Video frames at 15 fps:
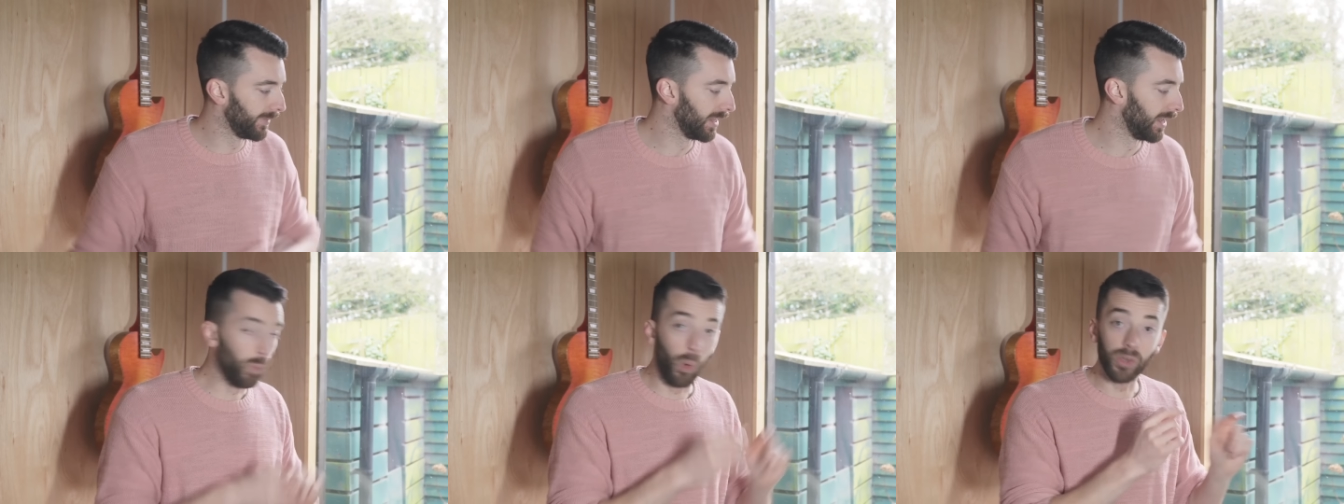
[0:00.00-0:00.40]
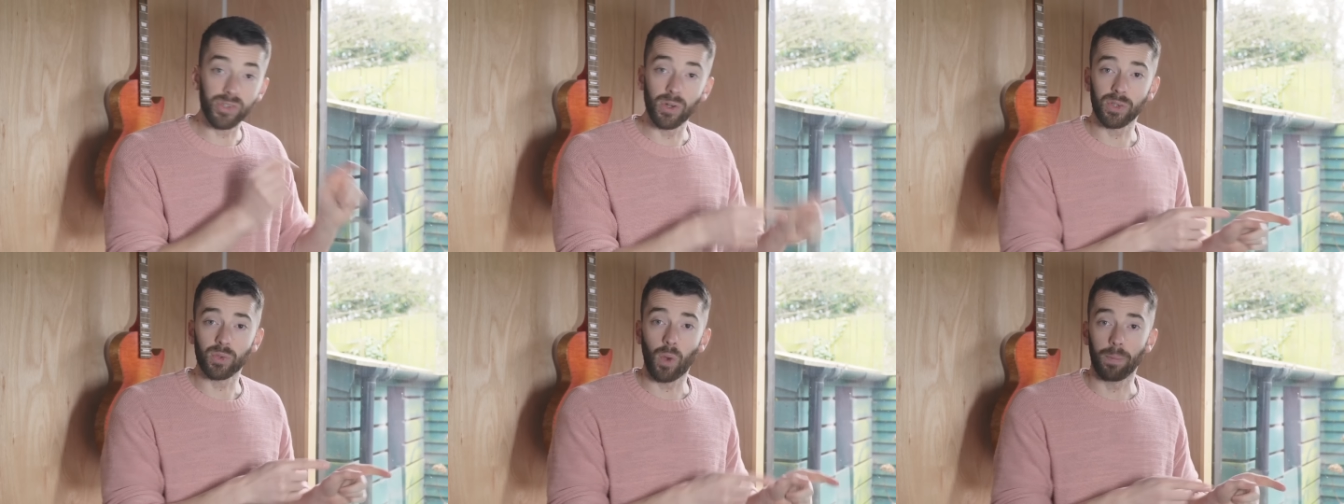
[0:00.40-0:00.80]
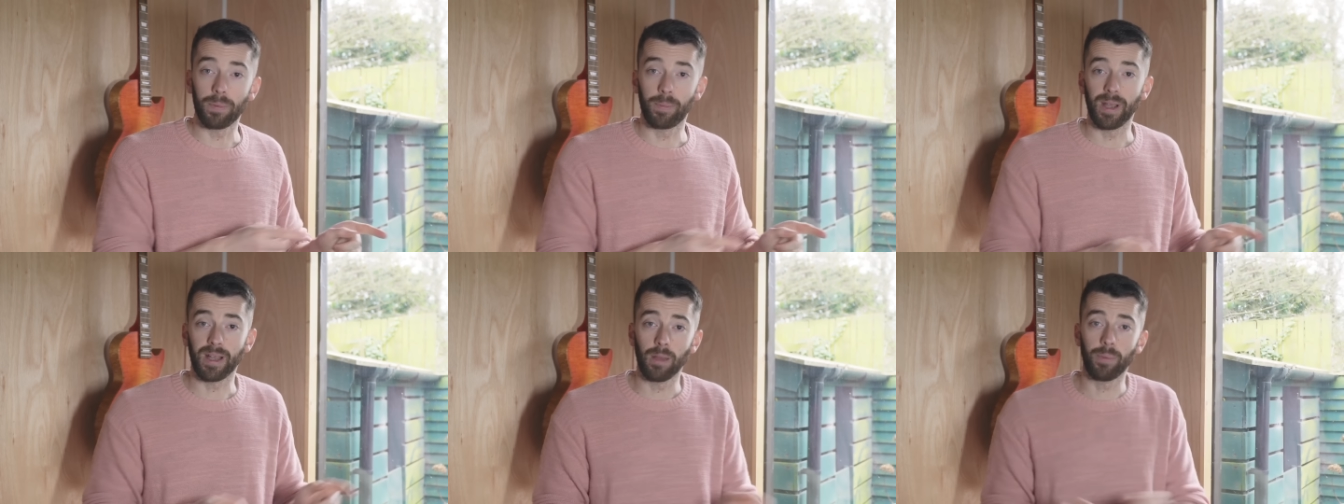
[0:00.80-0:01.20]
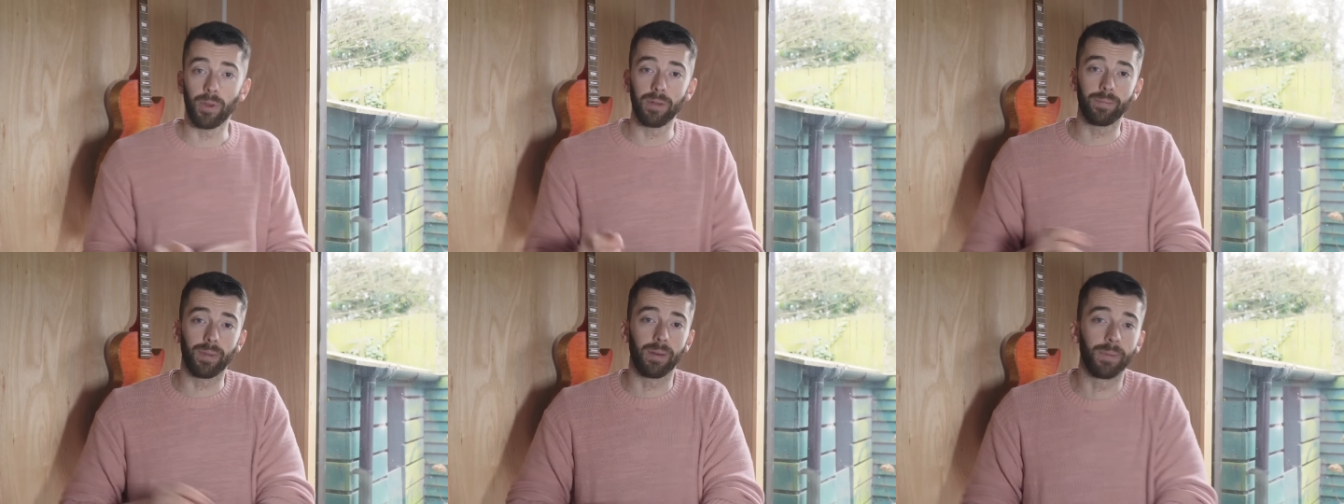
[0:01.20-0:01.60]
I was going to swap the pickup
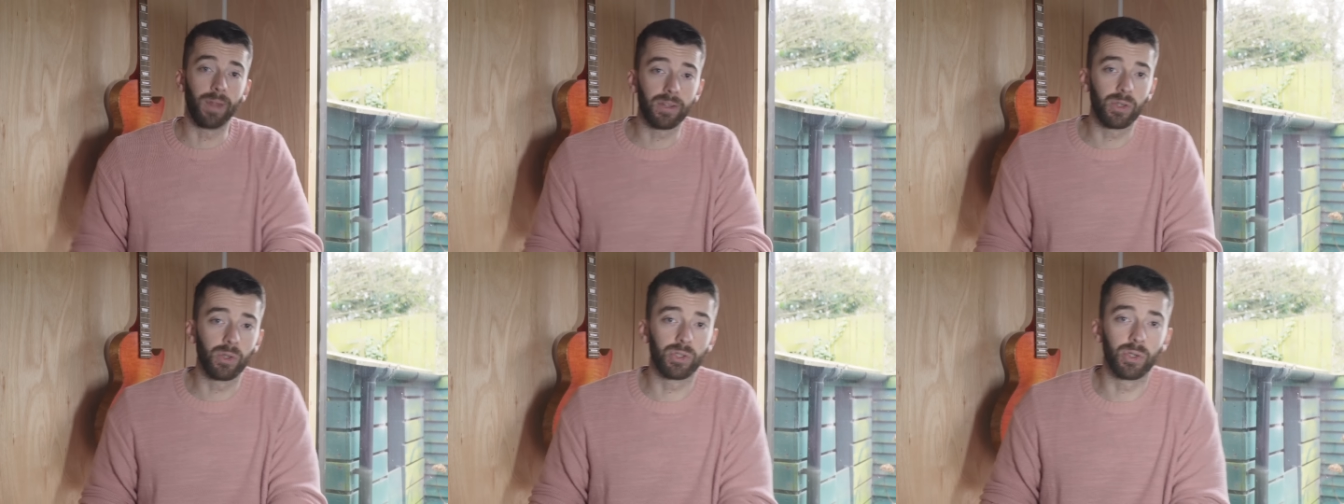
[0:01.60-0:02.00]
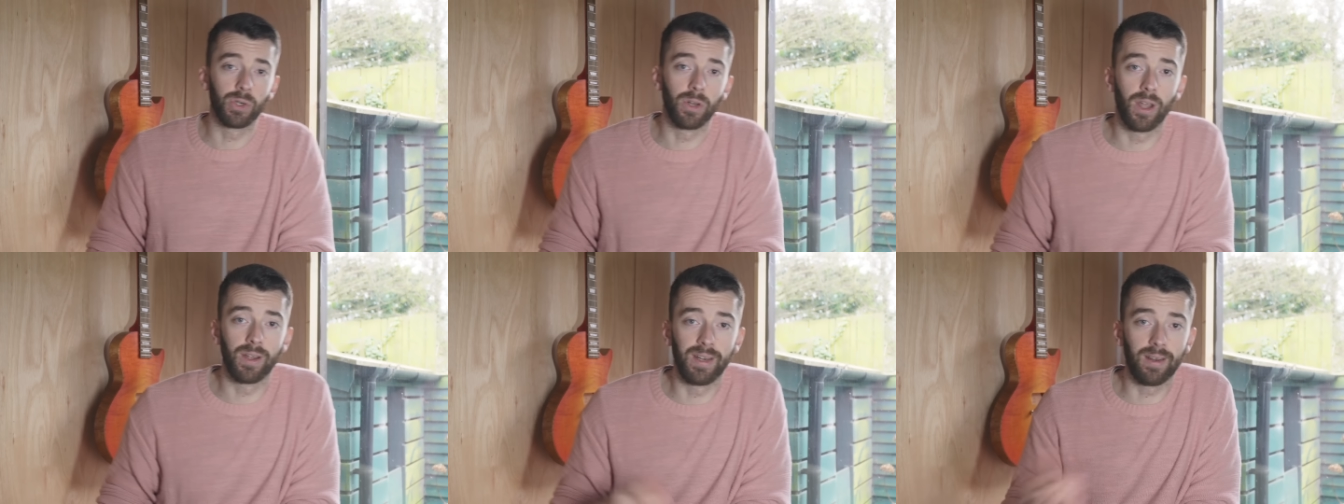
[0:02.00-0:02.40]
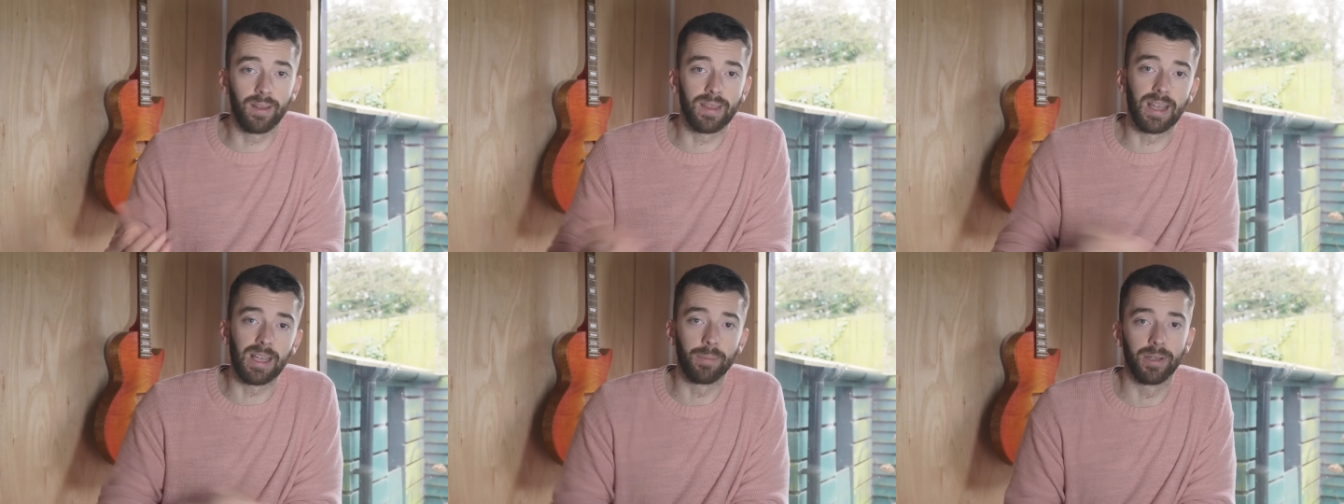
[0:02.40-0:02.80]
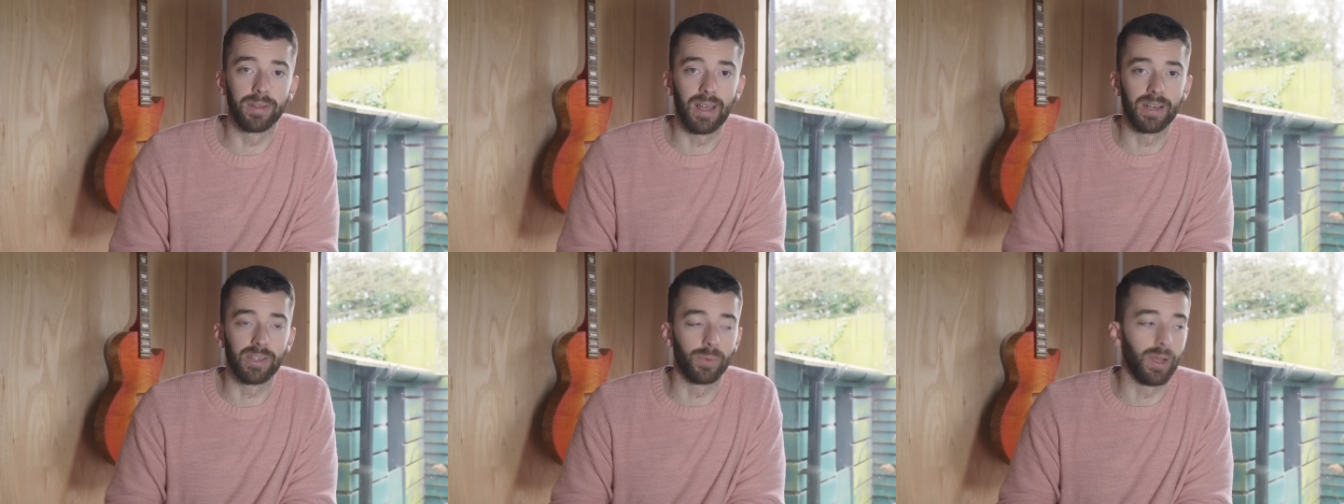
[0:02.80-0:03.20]
out, but I'm not too sure now. I need to think about
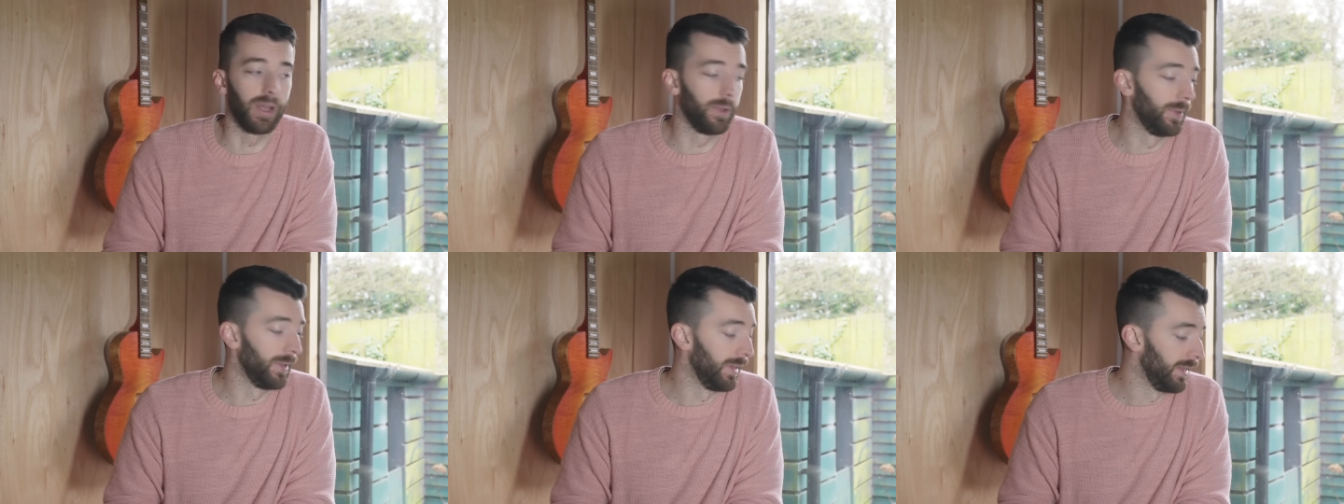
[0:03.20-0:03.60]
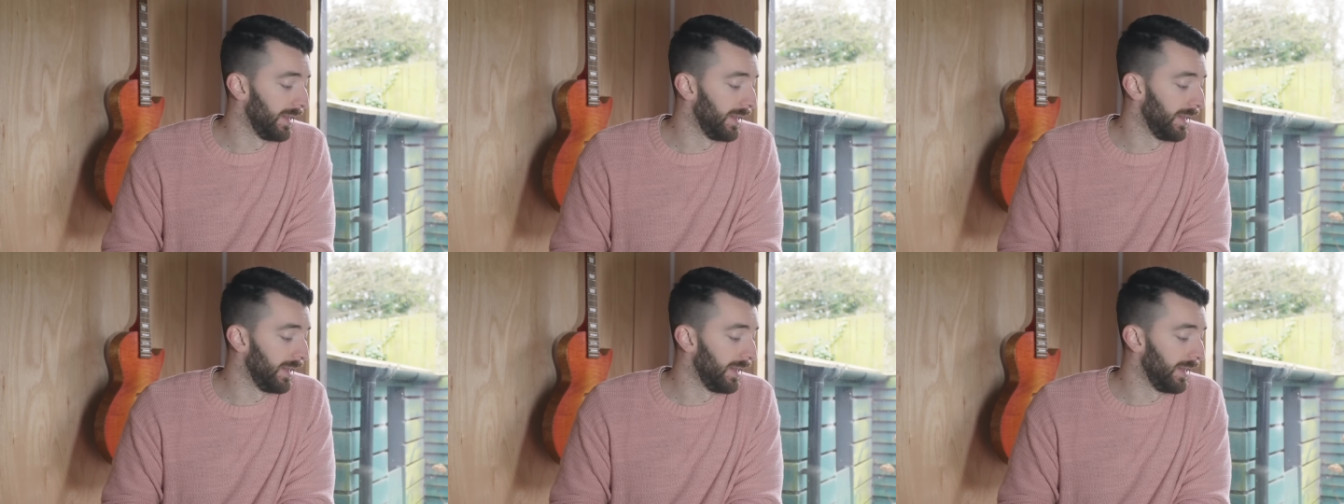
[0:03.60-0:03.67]
that as well.